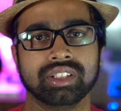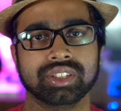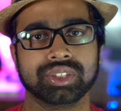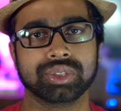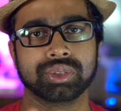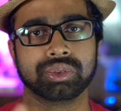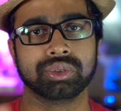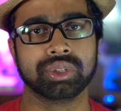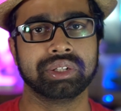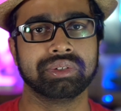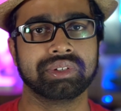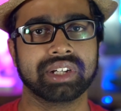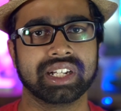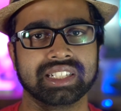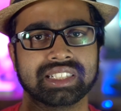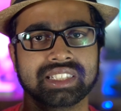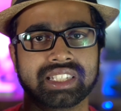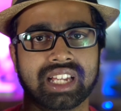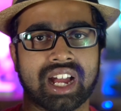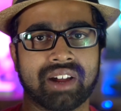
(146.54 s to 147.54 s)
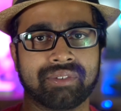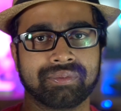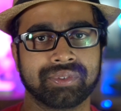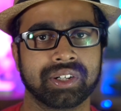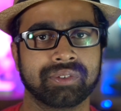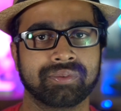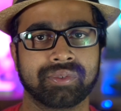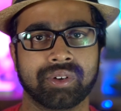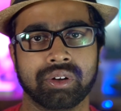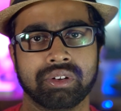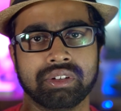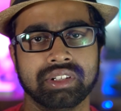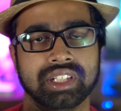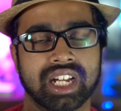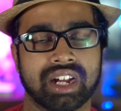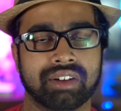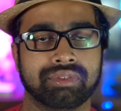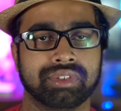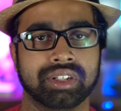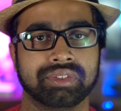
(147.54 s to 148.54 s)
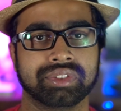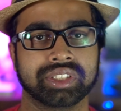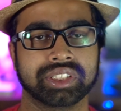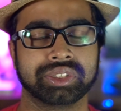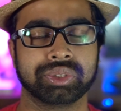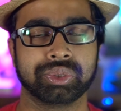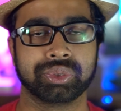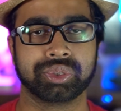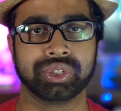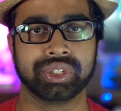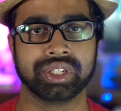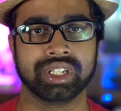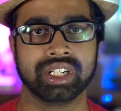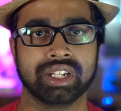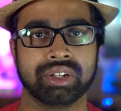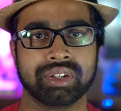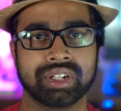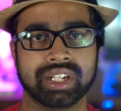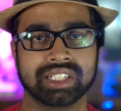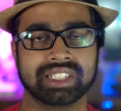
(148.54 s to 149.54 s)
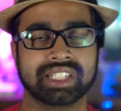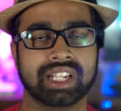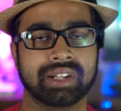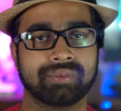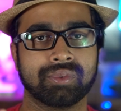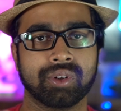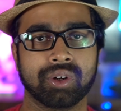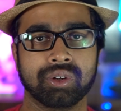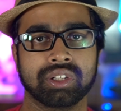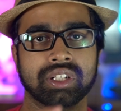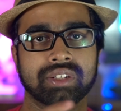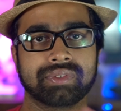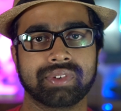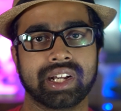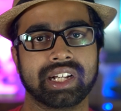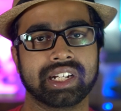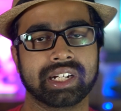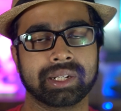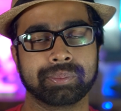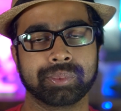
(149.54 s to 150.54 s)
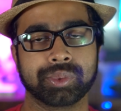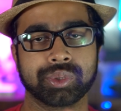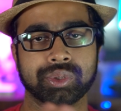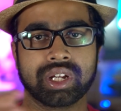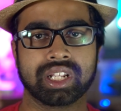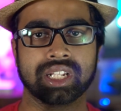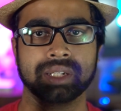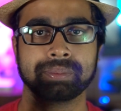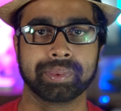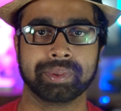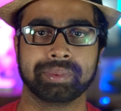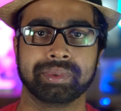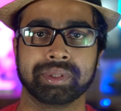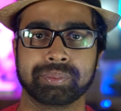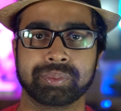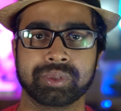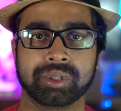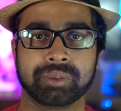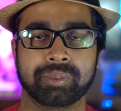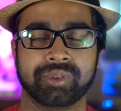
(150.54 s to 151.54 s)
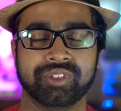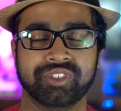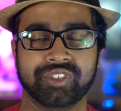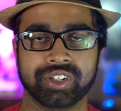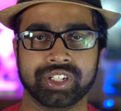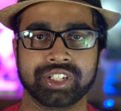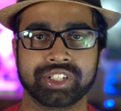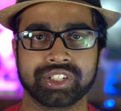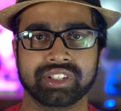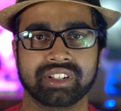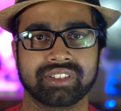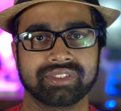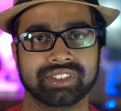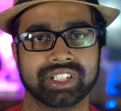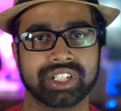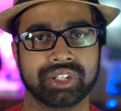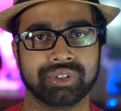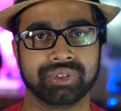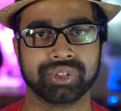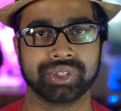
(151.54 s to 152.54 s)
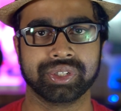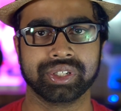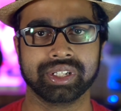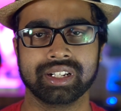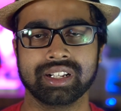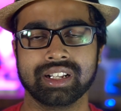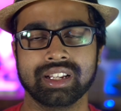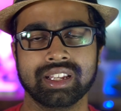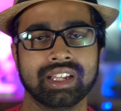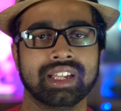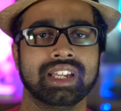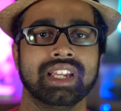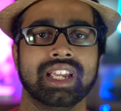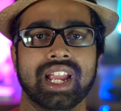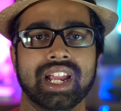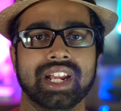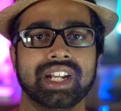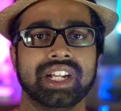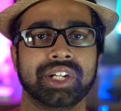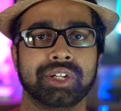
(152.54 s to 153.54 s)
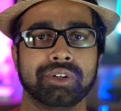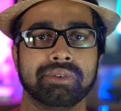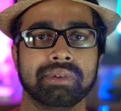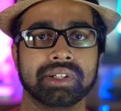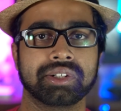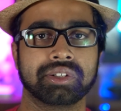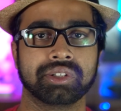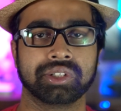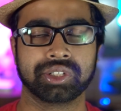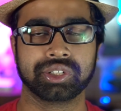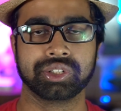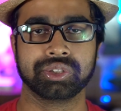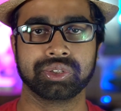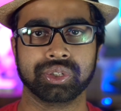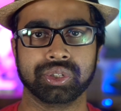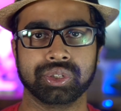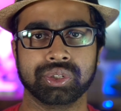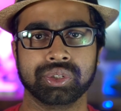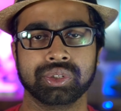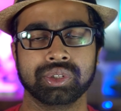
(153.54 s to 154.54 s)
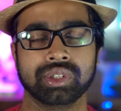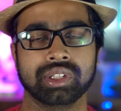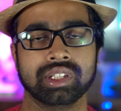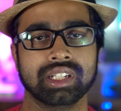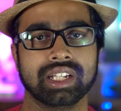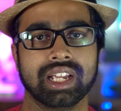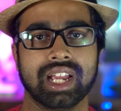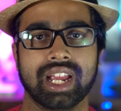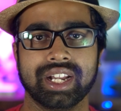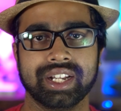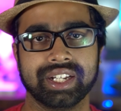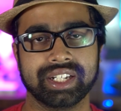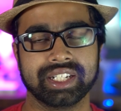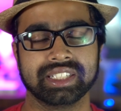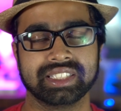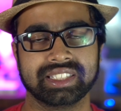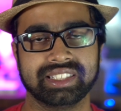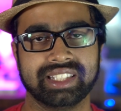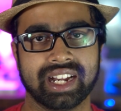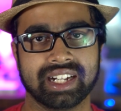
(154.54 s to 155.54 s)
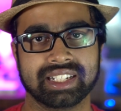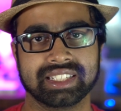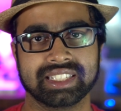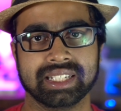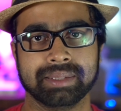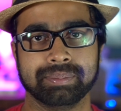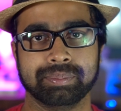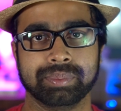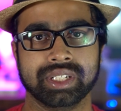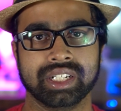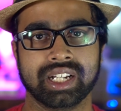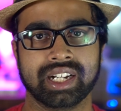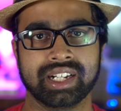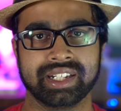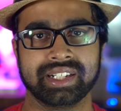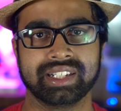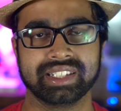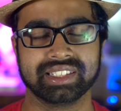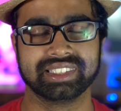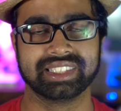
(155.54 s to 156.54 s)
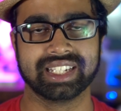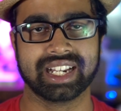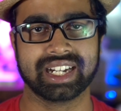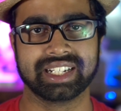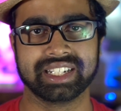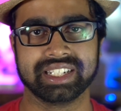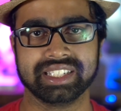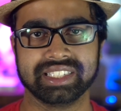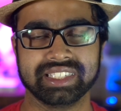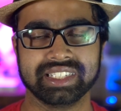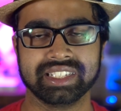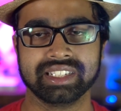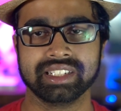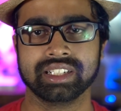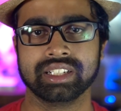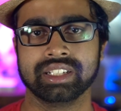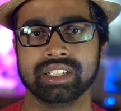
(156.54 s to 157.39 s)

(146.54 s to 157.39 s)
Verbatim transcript: So you guys, after following the After Effects tutorial, you guys can follow the Final Cut Pro and the Premiere Pro version of the tutorial and it will be good to go. And it is that simple and it is that easy.